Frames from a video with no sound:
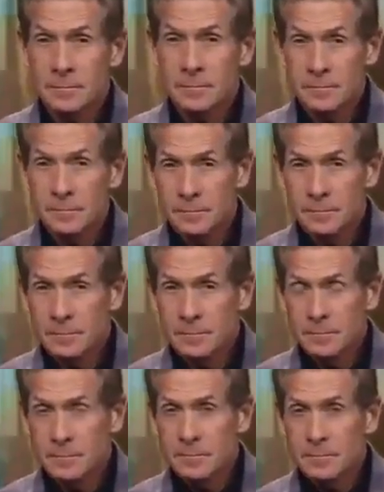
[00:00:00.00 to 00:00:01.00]

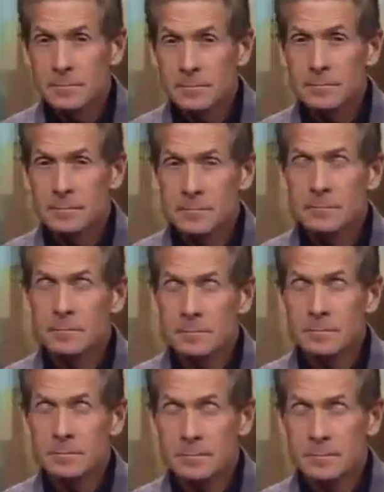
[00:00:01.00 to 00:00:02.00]

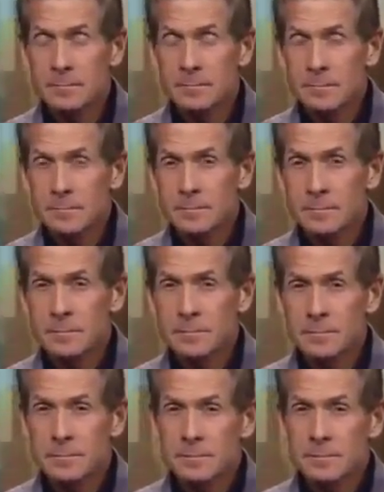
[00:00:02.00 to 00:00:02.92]
[no speech]